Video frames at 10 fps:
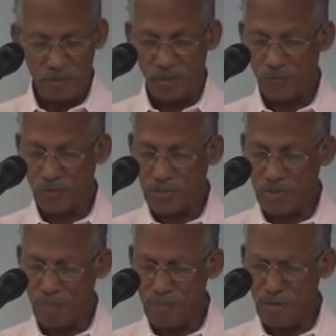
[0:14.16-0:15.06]
If you
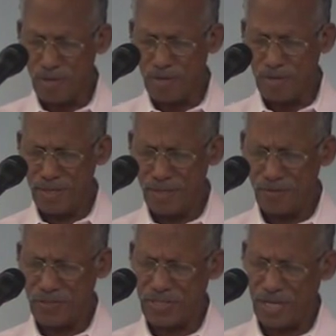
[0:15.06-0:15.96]
stumble in
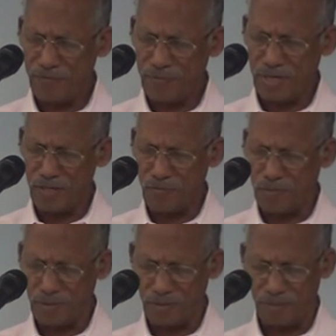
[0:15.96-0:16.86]
safe
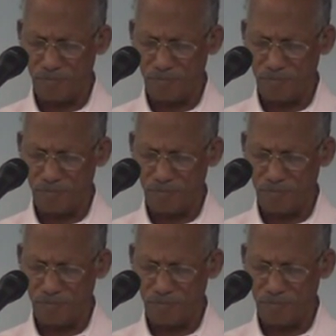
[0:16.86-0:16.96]
country,